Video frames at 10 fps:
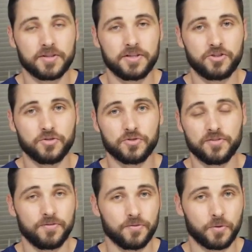these shoes
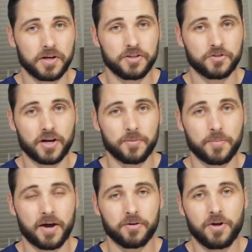if you've already tried them
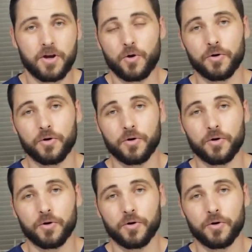out